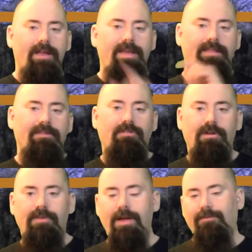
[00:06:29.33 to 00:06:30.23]
Take the
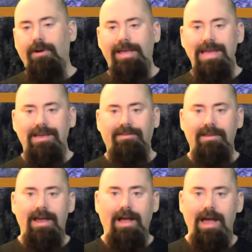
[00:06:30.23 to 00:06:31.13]
survey over at
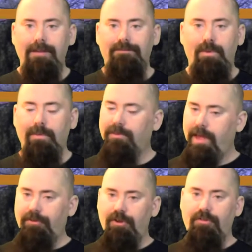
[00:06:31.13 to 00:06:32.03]
geekazine.com forward
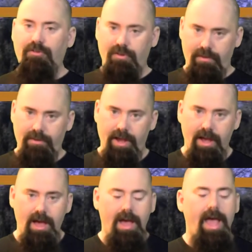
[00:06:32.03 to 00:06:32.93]
slash survey